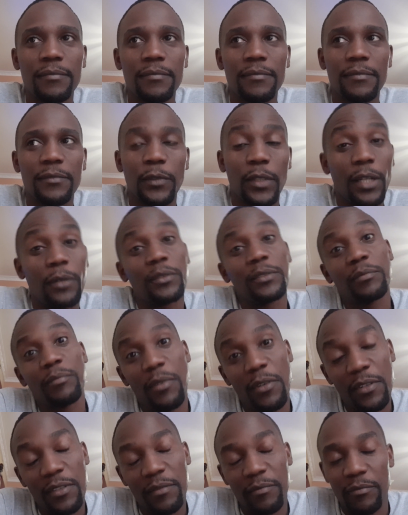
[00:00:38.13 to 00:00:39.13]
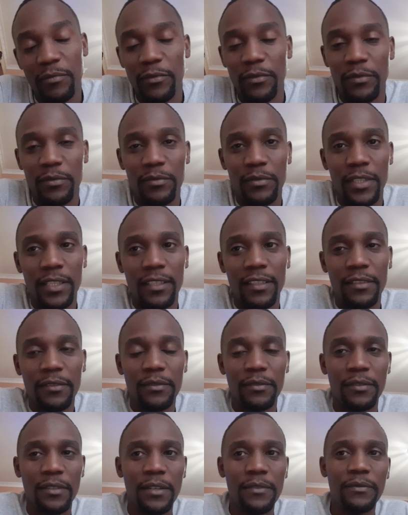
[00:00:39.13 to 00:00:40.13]
when I was born,
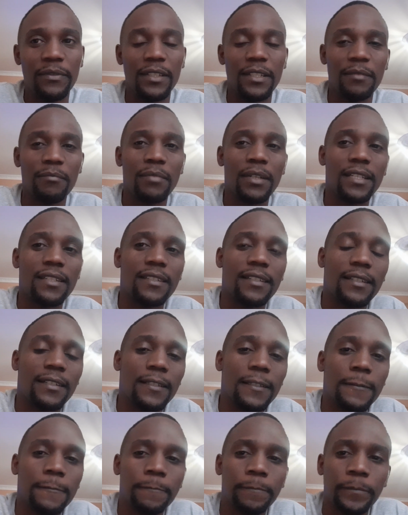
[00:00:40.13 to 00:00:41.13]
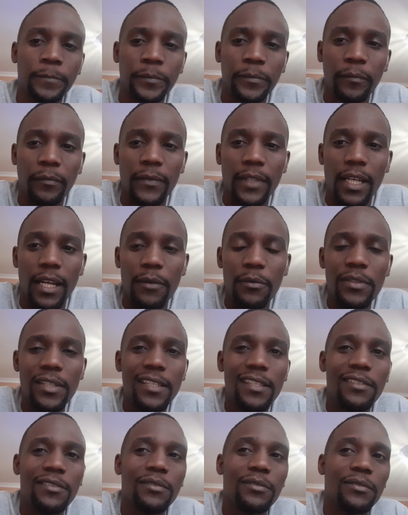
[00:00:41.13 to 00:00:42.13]
roughly. But I
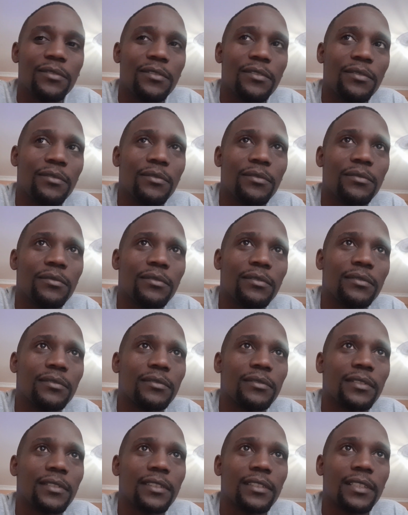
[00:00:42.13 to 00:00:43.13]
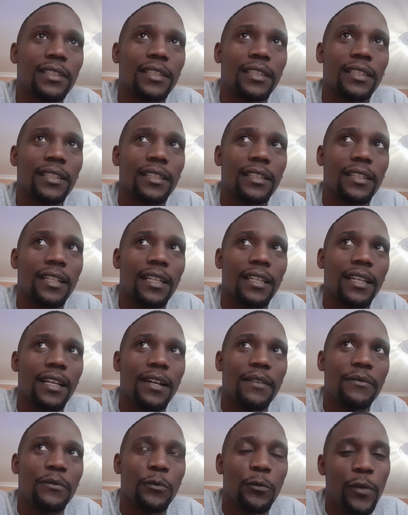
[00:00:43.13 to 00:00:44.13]
wanted to kind of
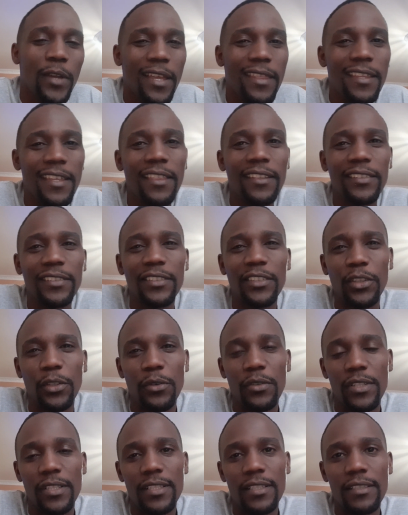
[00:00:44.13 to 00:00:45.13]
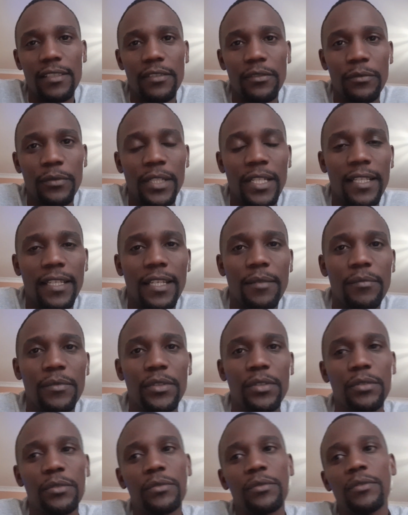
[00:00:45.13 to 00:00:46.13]
have where this thought really came
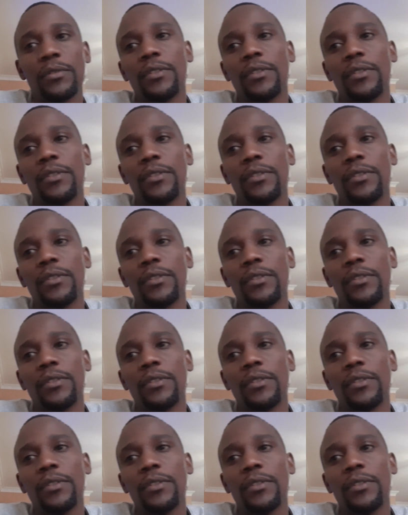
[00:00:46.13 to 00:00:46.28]
through.